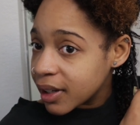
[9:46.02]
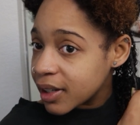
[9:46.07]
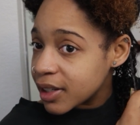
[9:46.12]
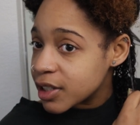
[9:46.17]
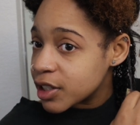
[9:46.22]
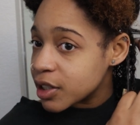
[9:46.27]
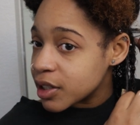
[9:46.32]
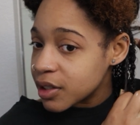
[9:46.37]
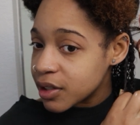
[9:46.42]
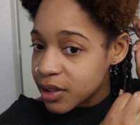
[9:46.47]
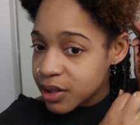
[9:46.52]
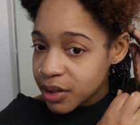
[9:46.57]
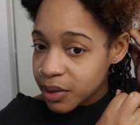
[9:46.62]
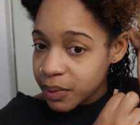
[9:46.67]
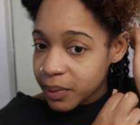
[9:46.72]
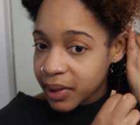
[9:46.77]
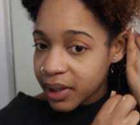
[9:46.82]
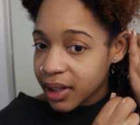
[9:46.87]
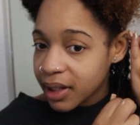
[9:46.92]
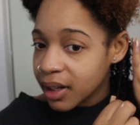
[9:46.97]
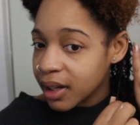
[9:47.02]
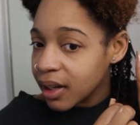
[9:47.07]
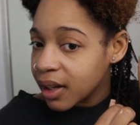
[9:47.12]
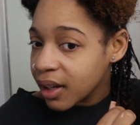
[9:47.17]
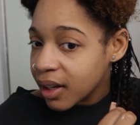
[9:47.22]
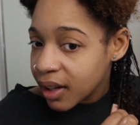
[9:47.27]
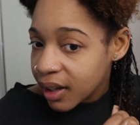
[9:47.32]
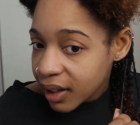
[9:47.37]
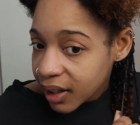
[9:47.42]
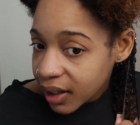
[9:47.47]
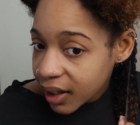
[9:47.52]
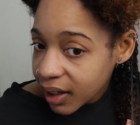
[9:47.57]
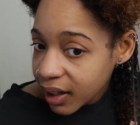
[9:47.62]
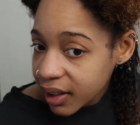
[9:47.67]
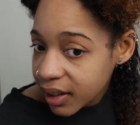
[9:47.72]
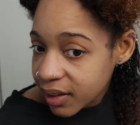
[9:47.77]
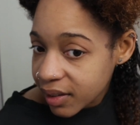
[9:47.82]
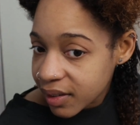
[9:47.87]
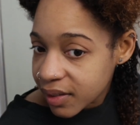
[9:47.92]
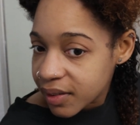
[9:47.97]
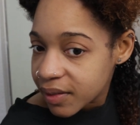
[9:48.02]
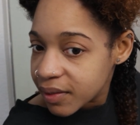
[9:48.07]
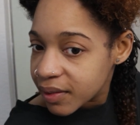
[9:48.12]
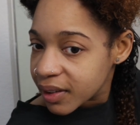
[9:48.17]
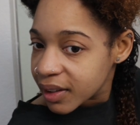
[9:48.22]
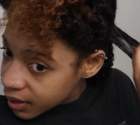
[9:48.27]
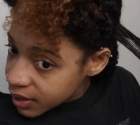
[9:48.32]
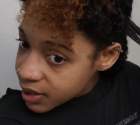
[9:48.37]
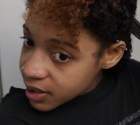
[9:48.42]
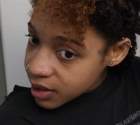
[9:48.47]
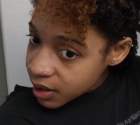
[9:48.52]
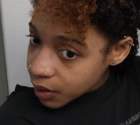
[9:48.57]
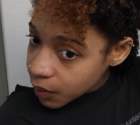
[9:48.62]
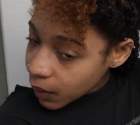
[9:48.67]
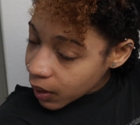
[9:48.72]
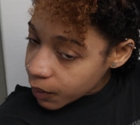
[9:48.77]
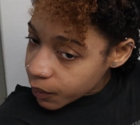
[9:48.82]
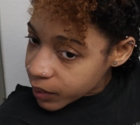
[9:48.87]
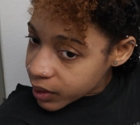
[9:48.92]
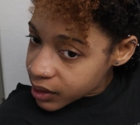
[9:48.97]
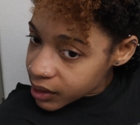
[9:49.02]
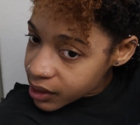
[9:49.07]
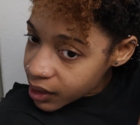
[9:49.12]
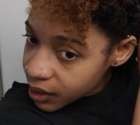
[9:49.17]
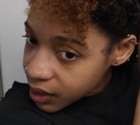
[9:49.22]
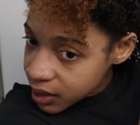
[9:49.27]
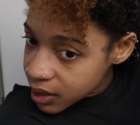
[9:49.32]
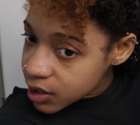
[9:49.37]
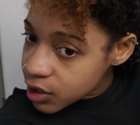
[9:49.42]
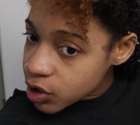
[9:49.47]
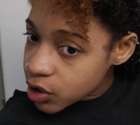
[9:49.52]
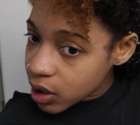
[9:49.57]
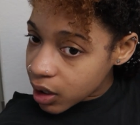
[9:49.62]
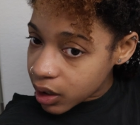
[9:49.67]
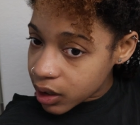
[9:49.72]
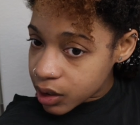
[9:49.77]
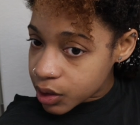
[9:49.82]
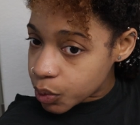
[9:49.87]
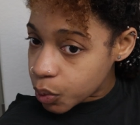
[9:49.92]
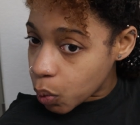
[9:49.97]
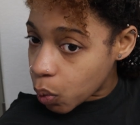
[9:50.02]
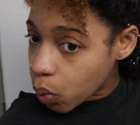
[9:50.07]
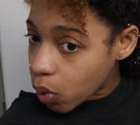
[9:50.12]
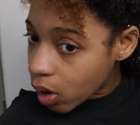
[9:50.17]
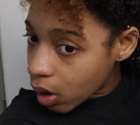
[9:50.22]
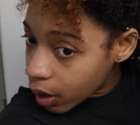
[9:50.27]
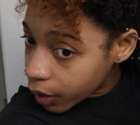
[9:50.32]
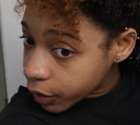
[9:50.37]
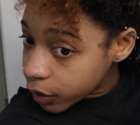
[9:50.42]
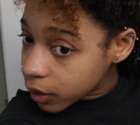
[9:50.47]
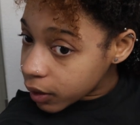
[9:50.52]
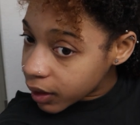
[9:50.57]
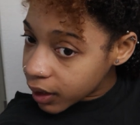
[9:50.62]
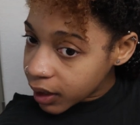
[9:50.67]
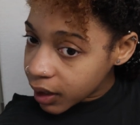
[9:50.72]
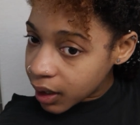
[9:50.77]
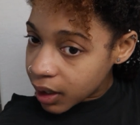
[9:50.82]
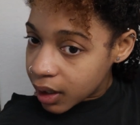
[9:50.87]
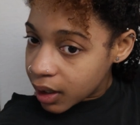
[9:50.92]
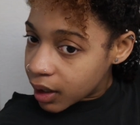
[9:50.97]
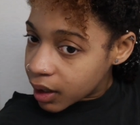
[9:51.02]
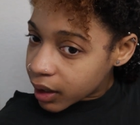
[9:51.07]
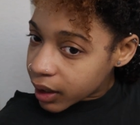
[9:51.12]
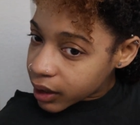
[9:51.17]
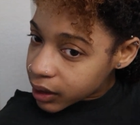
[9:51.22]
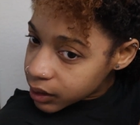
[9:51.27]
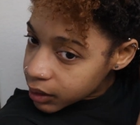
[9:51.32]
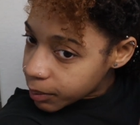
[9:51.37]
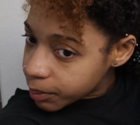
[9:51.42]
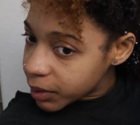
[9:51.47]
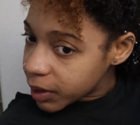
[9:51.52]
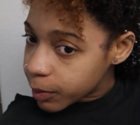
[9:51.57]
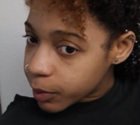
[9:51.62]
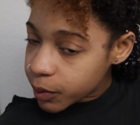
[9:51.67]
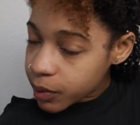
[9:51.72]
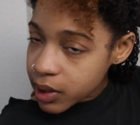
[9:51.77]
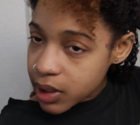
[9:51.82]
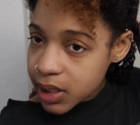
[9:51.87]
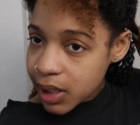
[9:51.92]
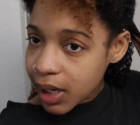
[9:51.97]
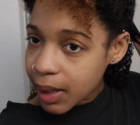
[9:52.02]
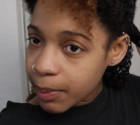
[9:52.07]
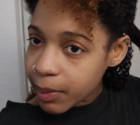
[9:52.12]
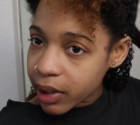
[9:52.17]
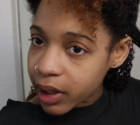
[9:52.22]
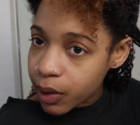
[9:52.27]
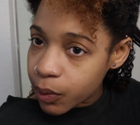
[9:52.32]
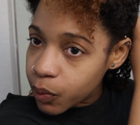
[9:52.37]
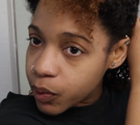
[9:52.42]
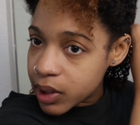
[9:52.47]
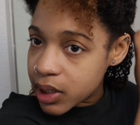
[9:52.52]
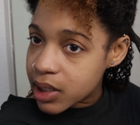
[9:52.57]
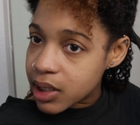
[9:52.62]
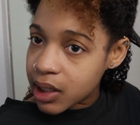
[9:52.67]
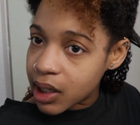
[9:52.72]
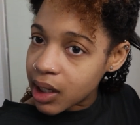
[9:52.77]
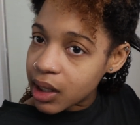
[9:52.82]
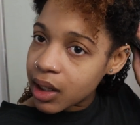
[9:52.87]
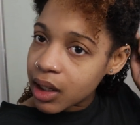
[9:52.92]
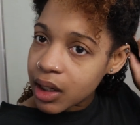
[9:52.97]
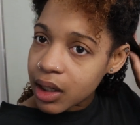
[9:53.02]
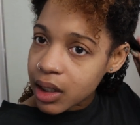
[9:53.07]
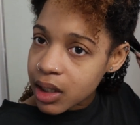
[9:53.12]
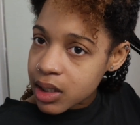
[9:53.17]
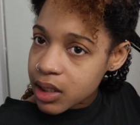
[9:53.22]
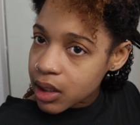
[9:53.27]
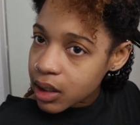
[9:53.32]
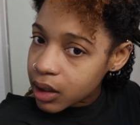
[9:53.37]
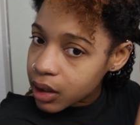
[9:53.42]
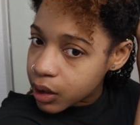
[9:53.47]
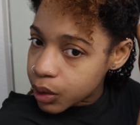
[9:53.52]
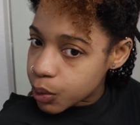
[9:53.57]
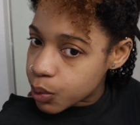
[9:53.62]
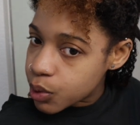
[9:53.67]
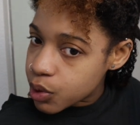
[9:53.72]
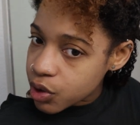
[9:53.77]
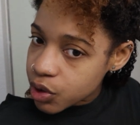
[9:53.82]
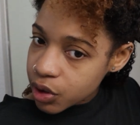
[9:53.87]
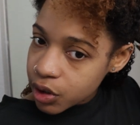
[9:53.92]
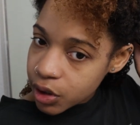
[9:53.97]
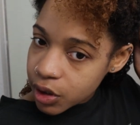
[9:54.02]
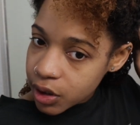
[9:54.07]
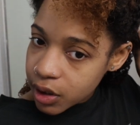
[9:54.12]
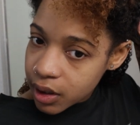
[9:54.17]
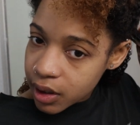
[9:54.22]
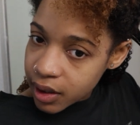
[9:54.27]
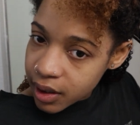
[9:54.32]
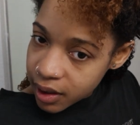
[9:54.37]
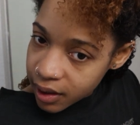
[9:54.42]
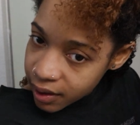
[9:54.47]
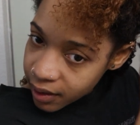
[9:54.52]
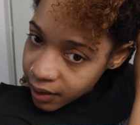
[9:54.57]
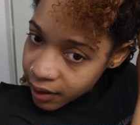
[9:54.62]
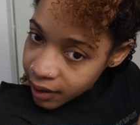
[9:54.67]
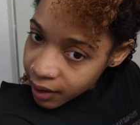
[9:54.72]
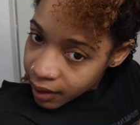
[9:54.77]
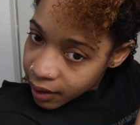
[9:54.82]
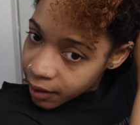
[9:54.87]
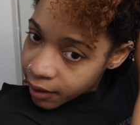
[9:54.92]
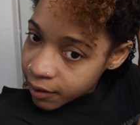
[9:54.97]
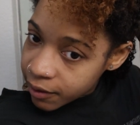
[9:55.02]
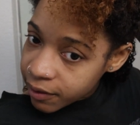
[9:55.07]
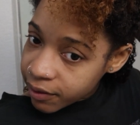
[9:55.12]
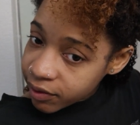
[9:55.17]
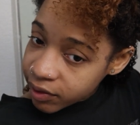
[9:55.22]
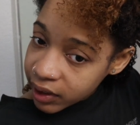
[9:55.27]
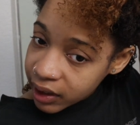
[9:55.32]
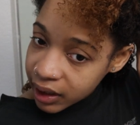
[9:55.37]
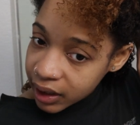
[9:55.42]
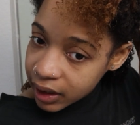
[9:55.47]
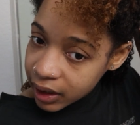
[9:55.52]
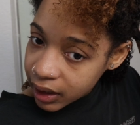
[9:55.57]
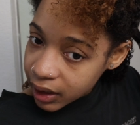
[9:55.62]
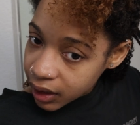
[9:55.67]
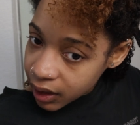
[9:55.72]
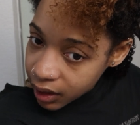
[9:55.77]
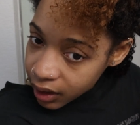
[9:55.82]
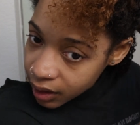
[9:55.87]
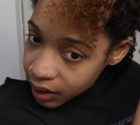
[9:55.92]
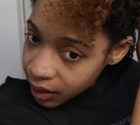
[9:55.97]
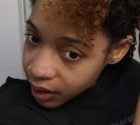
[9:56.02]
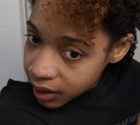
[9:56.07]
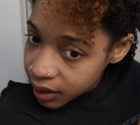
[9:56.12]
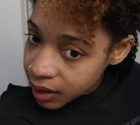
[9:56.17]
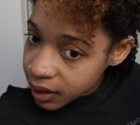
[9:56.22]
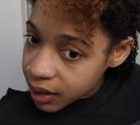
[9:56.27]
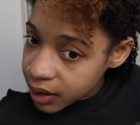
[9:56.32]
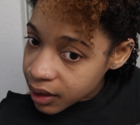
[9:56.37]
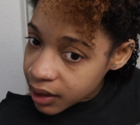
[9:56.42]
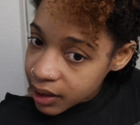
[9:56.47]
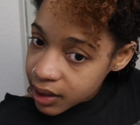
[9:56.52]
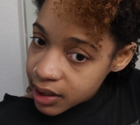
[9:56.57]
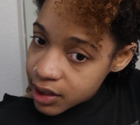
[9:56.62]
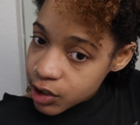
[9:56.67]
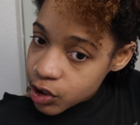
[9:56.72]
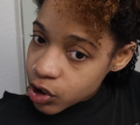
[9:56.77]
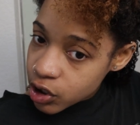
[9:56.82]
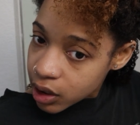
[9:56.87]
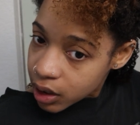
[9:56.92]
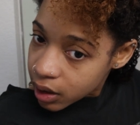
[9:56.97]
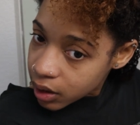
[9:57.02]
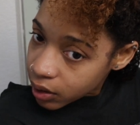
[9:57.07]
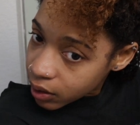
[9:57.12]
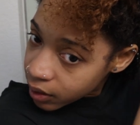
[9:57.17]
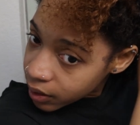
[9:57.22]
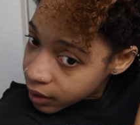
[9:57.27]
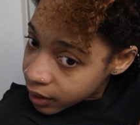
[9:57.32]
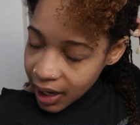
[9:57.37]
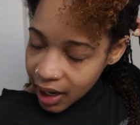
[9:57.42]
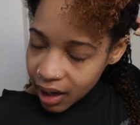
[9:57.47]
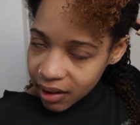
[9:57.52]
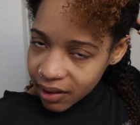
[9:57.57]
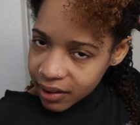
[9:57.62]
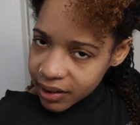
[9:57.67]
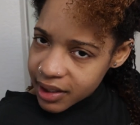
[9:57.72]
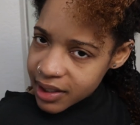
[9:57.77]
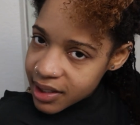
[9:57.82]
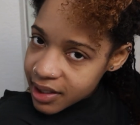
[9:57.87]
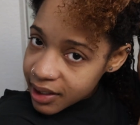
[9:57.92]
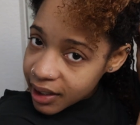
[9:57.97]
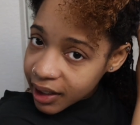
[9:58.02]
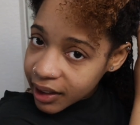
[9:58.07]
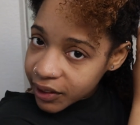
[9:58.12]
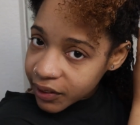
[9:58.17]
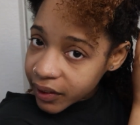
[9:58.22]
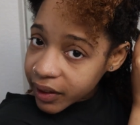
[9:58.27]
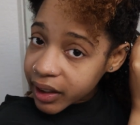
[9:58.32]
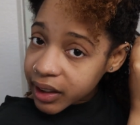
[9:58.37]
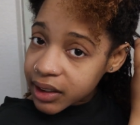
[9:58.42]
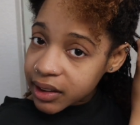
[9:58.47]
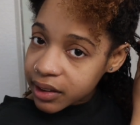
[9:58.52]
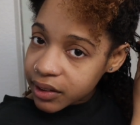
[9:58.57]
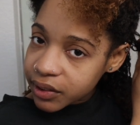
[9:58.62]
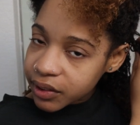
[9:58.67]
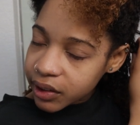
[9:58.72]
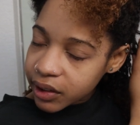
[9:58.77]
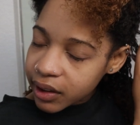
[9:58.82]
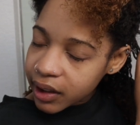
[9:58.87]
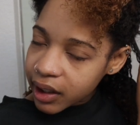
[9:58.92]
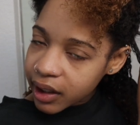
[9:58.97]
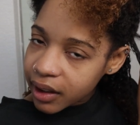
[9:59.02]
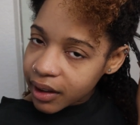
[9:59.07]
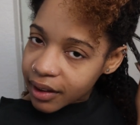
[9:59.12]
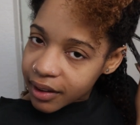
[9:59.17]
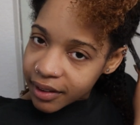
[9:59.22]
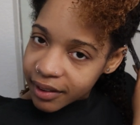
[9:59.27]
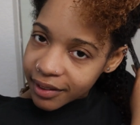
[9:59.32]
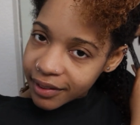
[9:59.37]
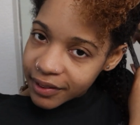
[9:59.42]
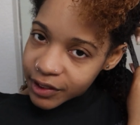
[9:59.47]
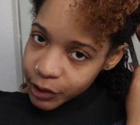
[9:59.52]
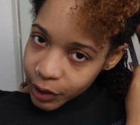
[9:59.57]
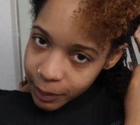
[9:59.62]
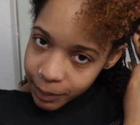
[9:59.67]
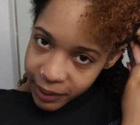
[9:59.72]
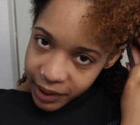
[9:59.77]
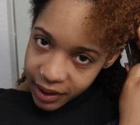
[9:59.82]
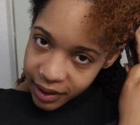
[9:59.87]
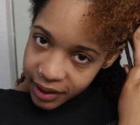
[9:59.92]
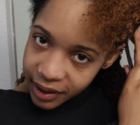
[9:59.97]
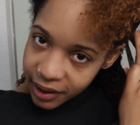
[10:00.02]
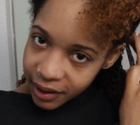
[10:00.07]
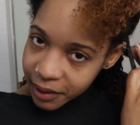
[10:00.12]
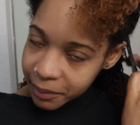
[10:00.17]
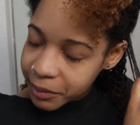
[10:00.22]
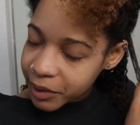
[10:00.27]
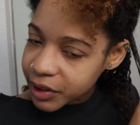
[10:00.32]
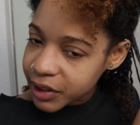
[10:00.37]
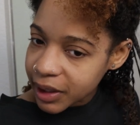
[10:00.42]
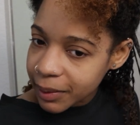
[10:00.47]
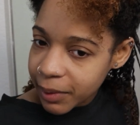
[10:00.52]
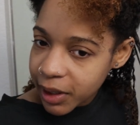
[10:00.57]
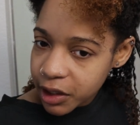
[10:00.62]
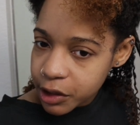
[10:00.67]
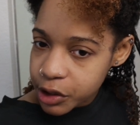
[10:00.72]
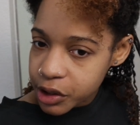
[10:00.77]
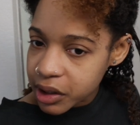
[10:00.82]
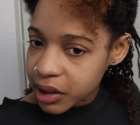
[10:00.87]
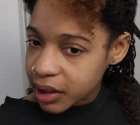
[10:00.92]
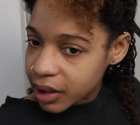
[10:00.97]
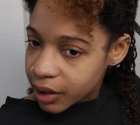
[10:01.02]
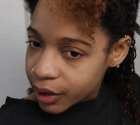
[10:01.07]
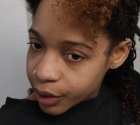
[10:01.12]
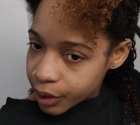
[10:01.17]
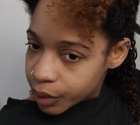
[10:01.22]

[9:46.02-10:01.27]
she's doing kind of, so I wouldn't say that this gel is watery like some people were saying, but I would say that it is a looser feeling gel. How long does it take you guys to do your hair? Drop it in the comments. I'm actually